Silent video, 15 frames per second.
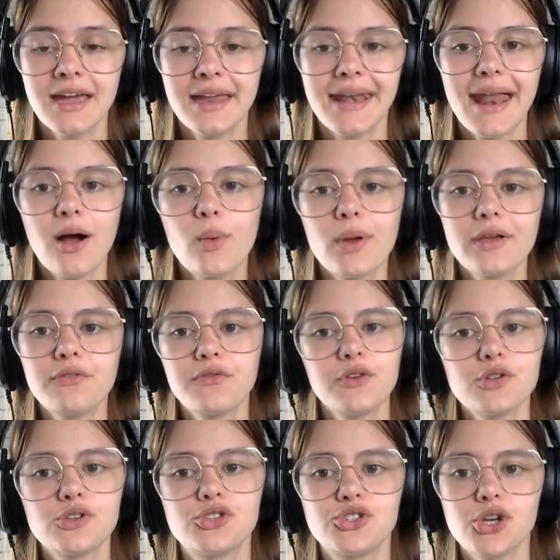Now, if
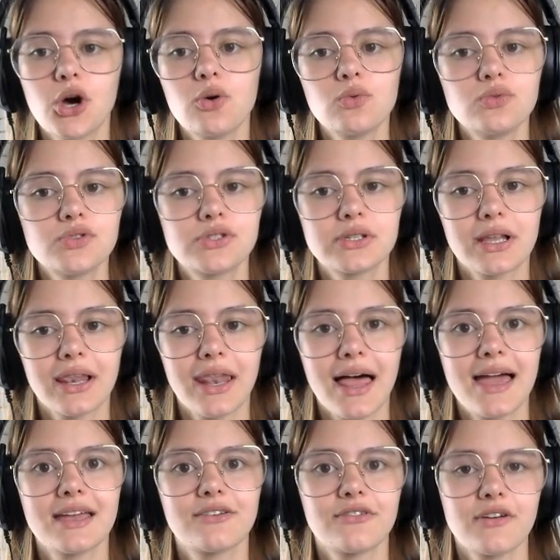you don't
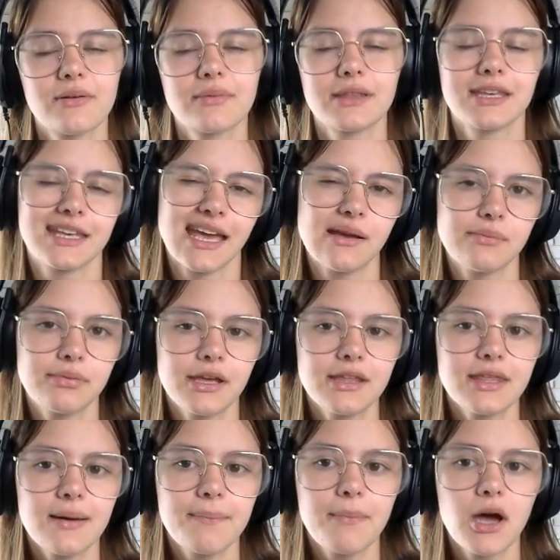like family gameplay
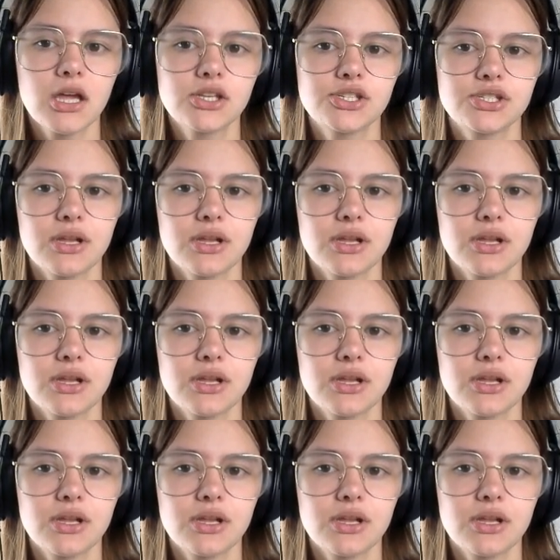that much,